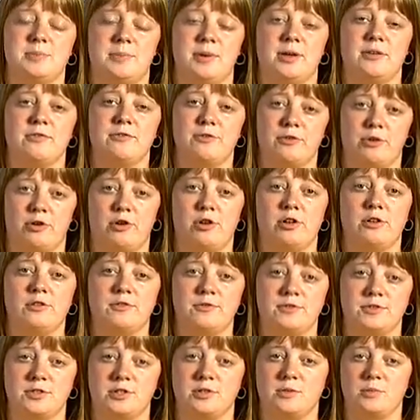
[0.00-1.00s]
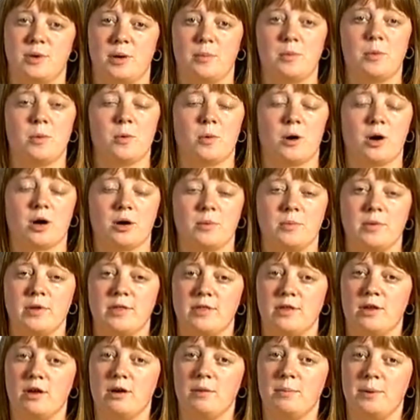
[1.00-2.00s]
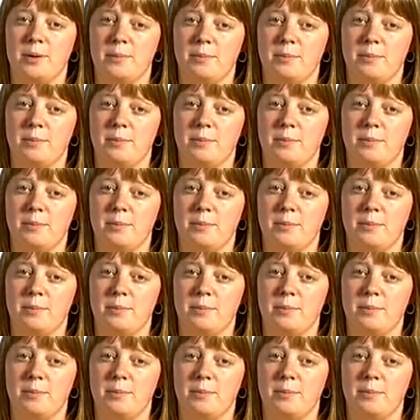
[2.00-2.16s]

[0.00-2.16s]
be involved when we were working with the young